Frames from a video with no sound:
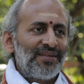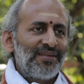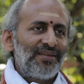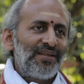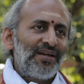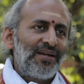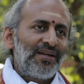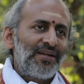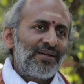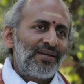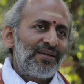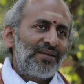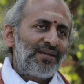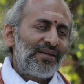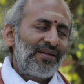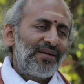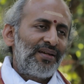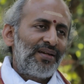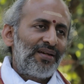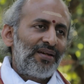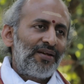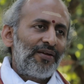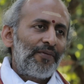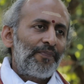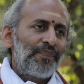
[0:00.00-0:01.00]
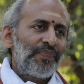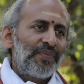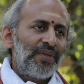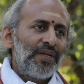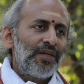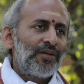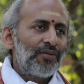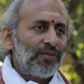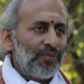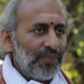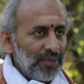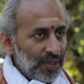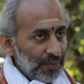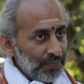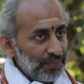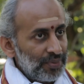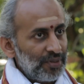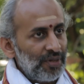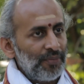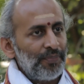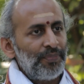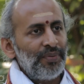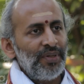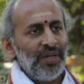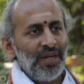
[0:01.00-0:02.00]
that it will be
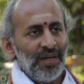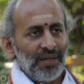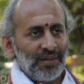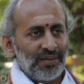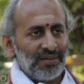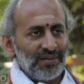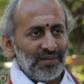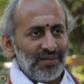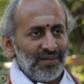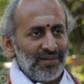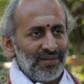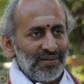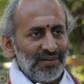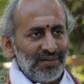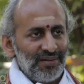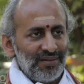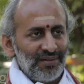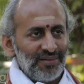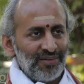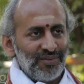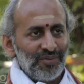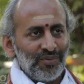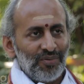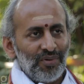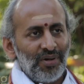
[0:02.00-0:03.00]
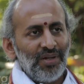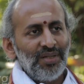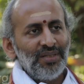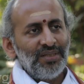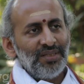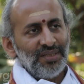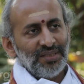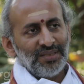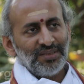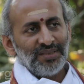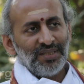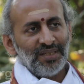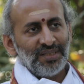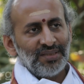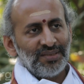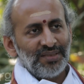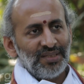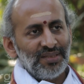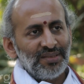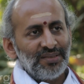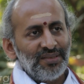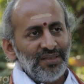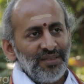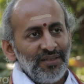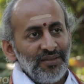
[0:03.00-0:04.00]
appropriate to call this
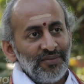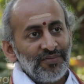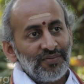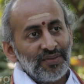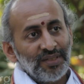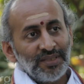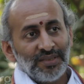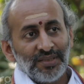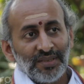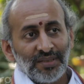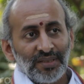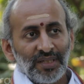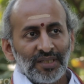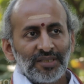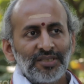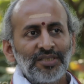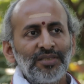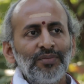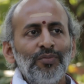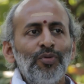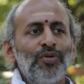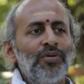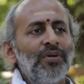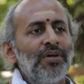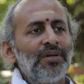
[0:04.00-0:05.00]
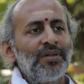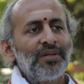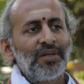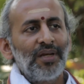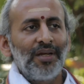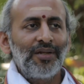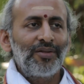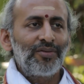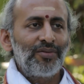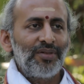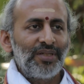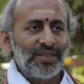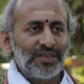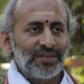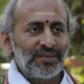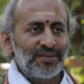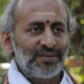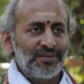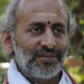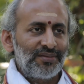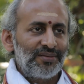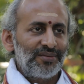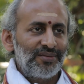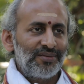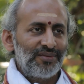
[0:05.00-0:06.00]
text as the first textbook on
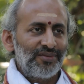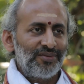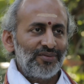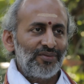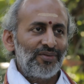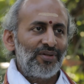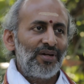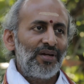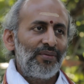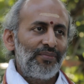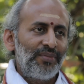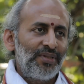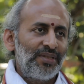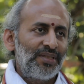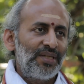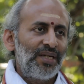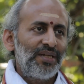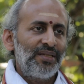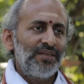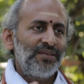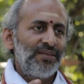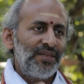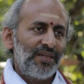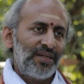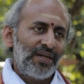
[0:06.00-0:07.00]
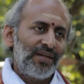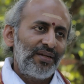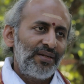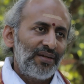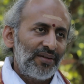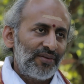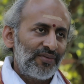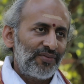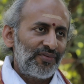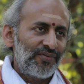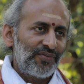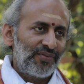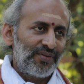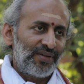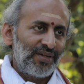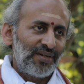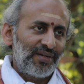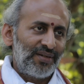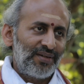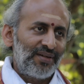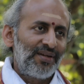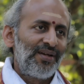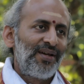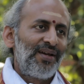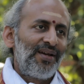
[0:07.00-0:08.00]
calculus. So, I mean, that is the kind
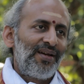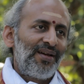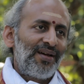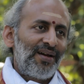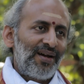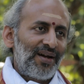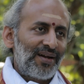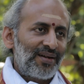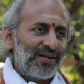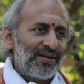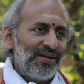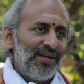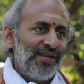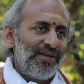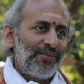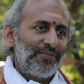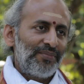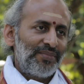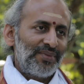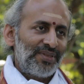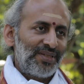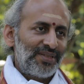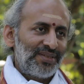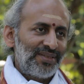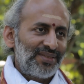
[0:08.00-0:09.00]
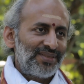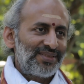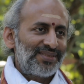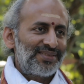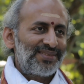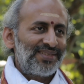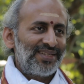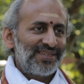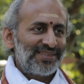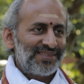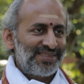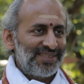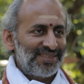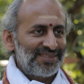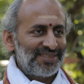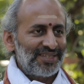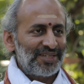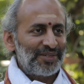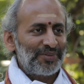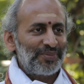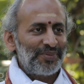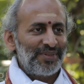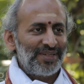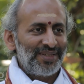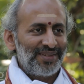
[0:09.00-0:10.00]
of acclaim that this text has
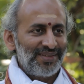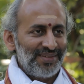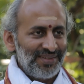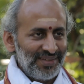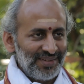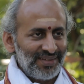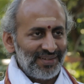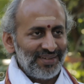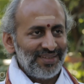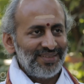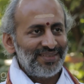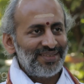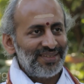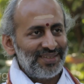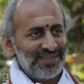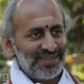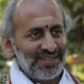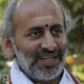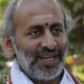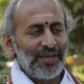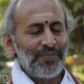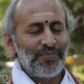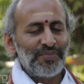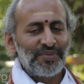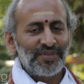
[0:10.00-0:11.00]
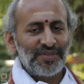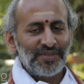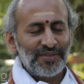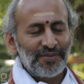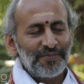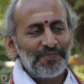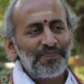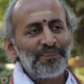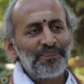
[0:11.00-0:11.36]
acquired in recent times.